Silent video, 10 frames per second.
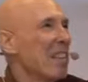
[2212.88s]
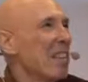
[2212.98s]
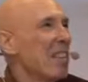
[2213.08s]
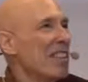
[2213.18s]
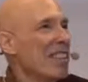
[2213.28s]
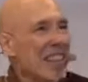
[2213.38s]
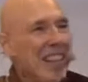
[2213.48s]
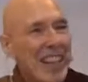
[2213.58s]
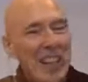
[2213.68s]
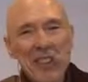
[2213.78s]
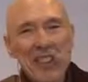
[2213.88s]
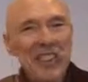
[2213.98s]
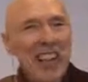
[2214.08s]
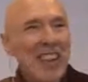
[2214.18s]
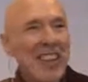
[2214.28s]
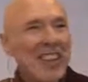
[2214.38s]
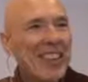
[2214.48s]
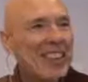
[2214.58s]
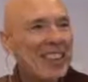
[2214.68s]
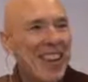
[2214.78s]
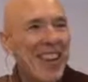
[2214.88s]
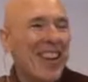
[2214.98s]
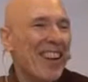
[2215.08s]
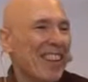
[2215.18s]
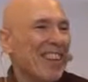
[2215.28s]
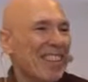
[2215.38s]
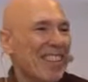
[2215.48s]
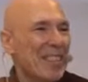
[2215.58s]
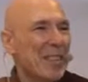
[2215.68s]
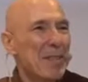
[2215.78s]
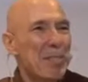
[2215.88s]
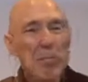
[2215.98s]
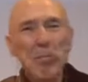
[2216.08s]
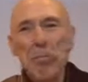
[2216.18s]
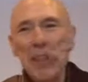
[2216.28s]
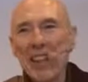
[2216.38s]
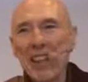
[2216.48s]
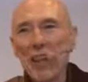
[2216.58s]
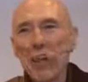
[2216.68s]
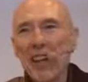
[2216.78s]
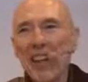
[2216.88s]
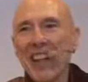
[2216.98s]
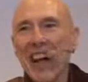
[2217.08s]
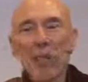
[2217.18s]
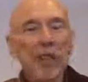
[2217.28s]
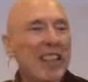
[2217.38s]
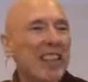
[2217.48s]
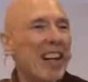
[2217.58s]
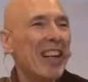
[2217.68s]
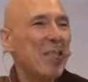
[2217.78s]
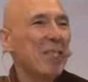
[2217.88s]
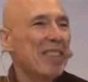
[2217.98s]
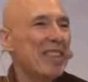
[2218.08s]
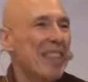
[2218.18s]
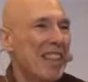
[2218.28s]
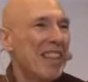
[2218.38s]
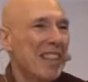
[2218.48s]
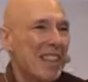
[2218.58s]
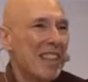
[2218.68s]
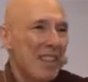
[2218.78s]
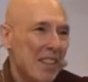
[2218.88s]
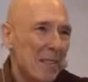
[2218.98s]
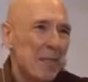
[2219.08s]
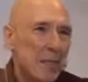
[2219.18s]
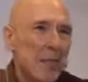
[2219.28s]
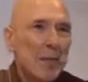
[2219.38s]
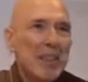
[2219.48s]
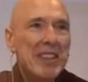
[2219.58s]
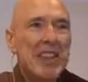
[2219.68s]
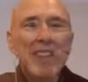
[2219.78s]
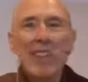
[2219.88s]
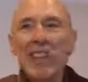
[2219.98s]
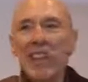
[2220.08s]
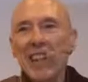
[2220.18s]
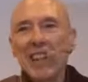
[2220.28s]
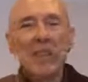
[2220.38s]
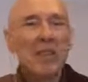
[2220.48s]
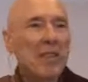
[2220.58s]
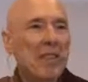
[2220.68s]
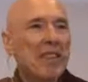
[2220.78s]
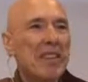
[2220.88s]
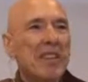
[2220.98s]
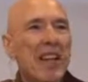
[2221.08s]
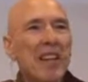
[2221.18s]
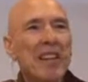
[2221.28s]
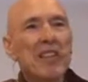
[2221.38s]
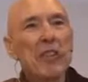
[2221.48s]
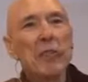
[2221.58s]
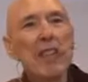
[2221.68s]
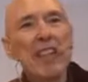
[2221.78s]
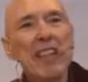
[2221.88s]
a CEO's salary, it's the heart. It's beating away how many times? Maybe 70 to, excuse me?